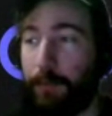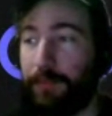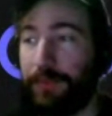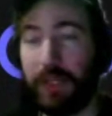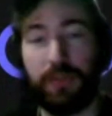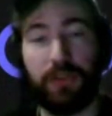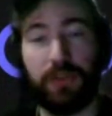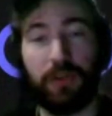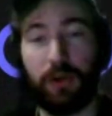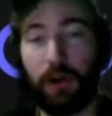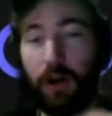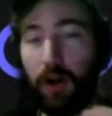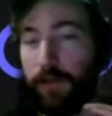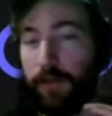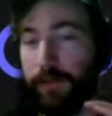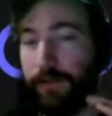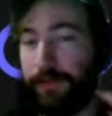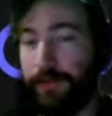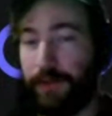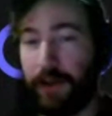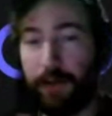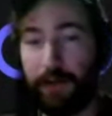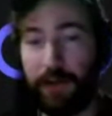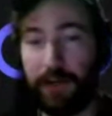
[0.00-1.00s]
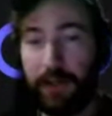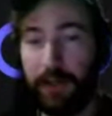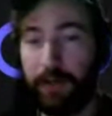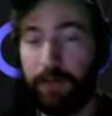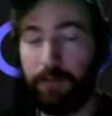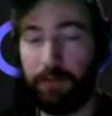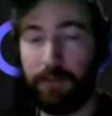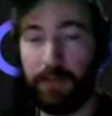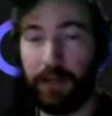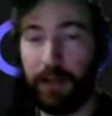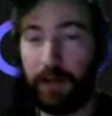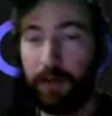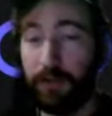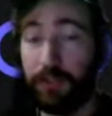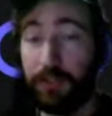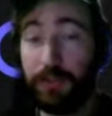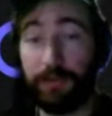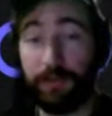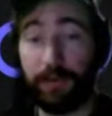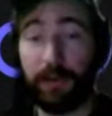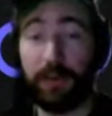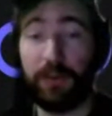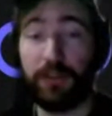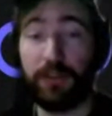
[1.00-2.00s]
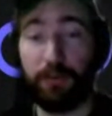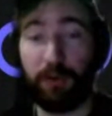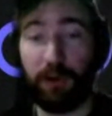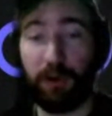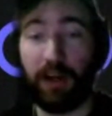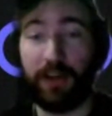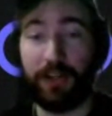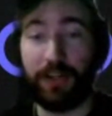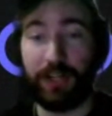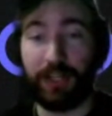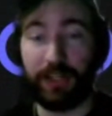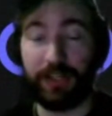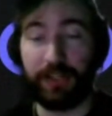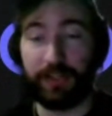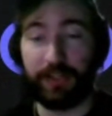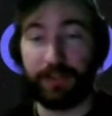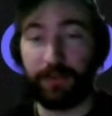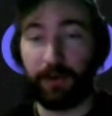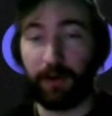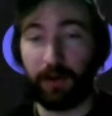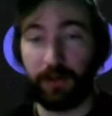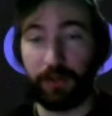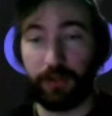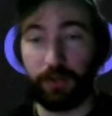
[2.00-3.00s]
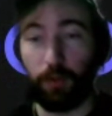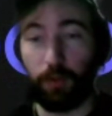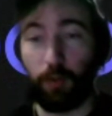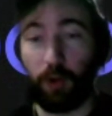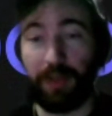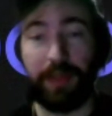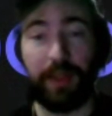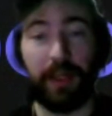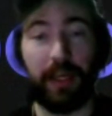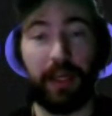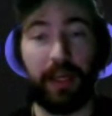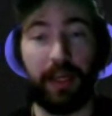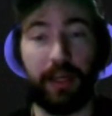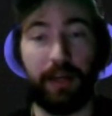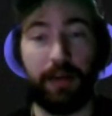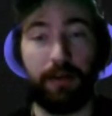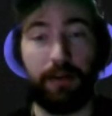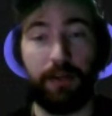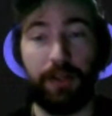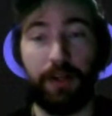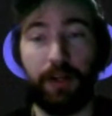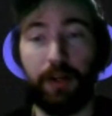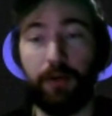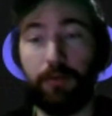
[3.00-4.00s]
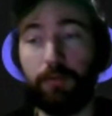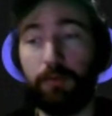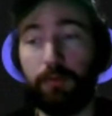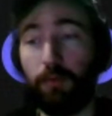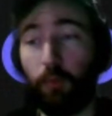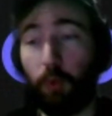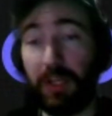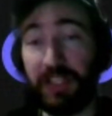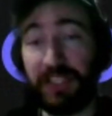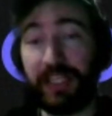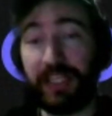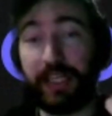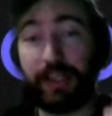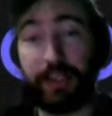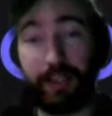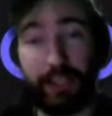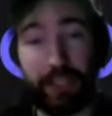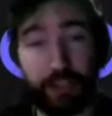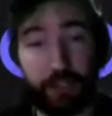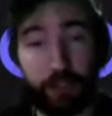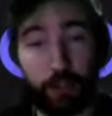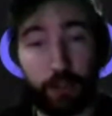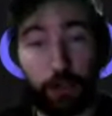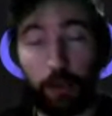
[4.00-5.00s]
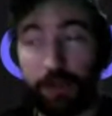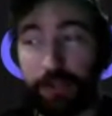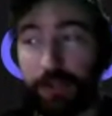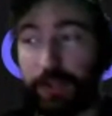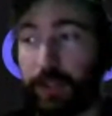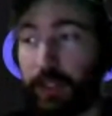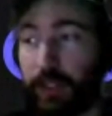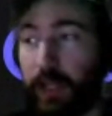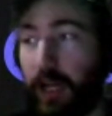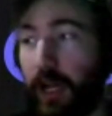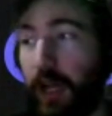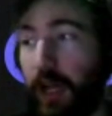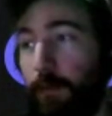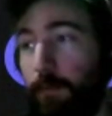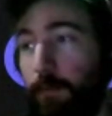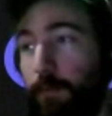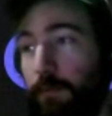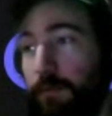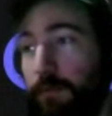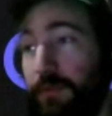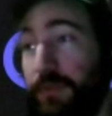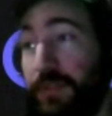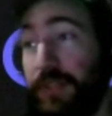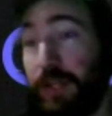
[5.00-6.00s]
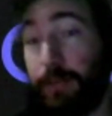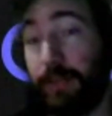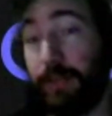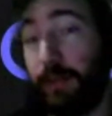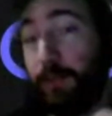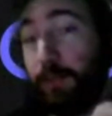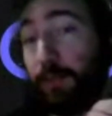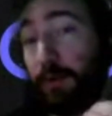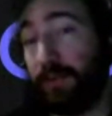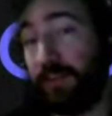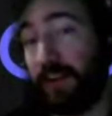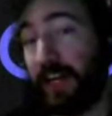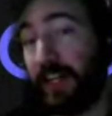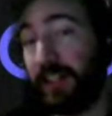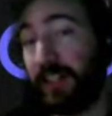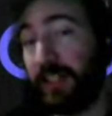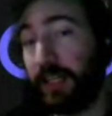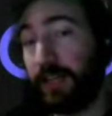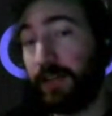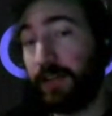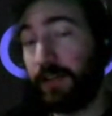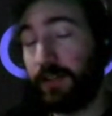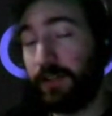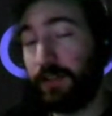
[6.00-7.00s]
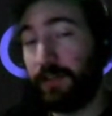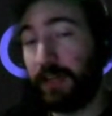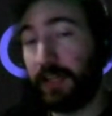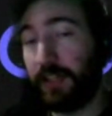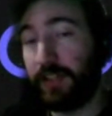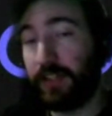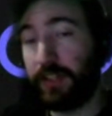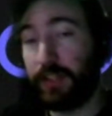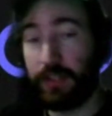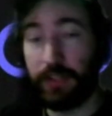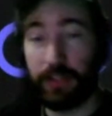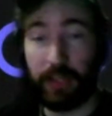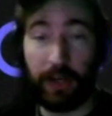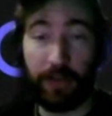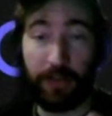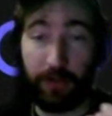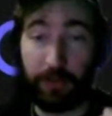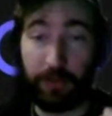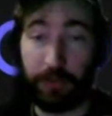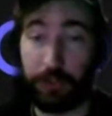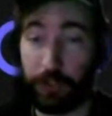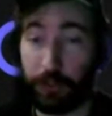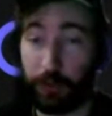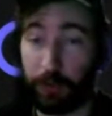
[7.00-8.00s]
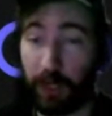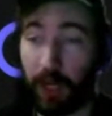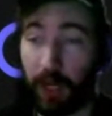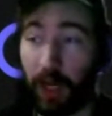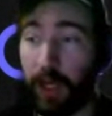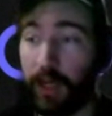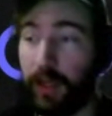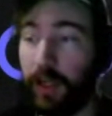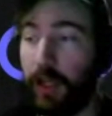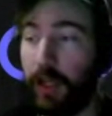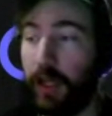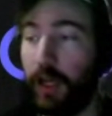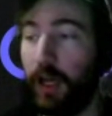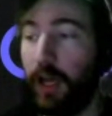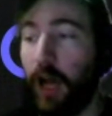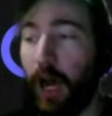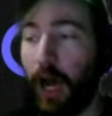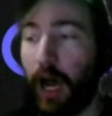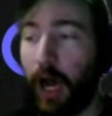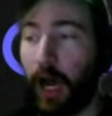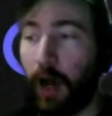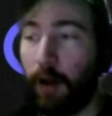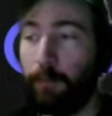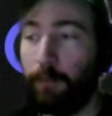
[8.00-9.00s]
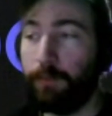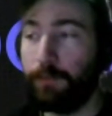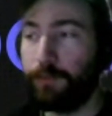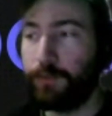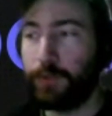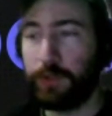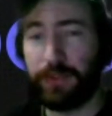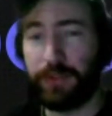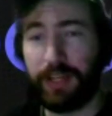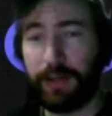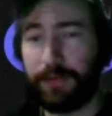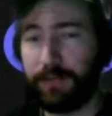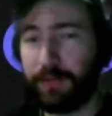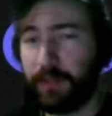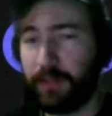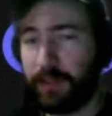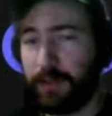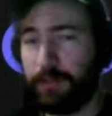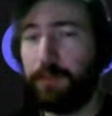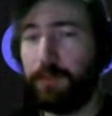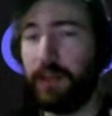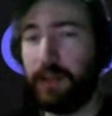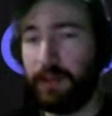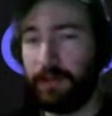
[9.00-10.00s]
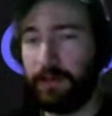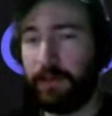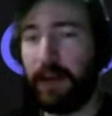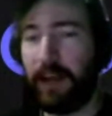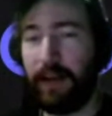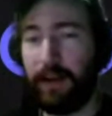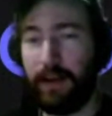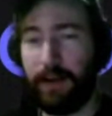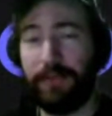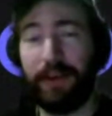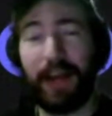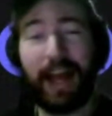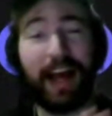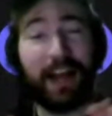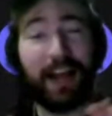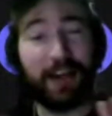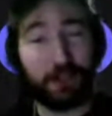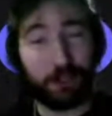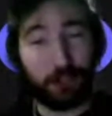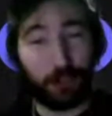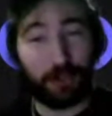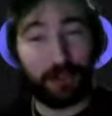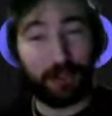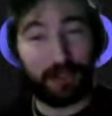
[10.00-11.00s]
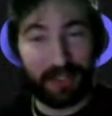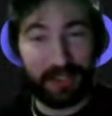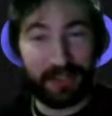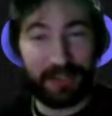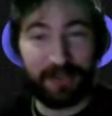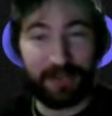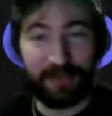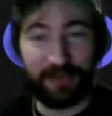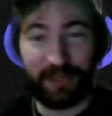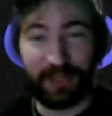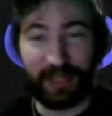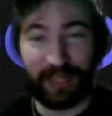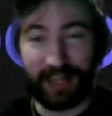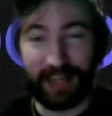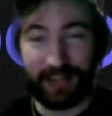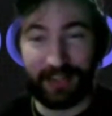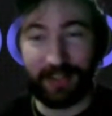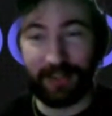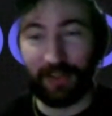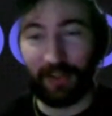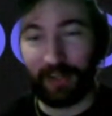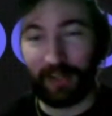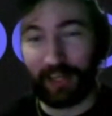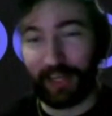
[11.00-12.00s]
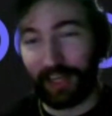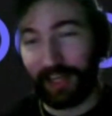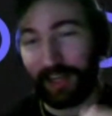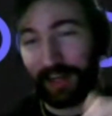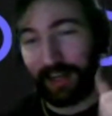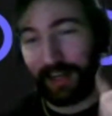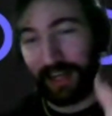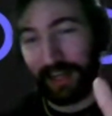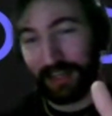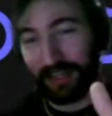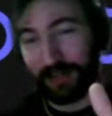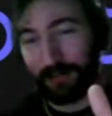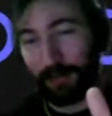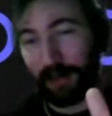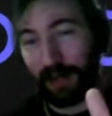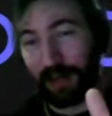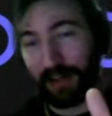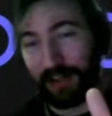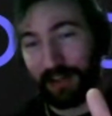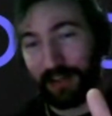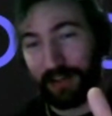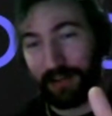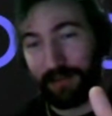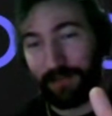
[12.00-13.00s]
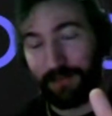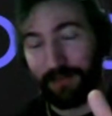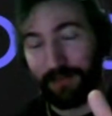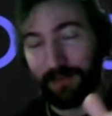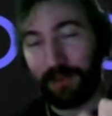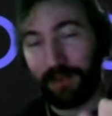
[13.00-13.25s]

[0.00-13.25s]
these are all very, diverse projects as far as what they, what data they source. Some of them provide devices, others do not. So definitely, if I had a short list for you guys to look at, Ex Machina,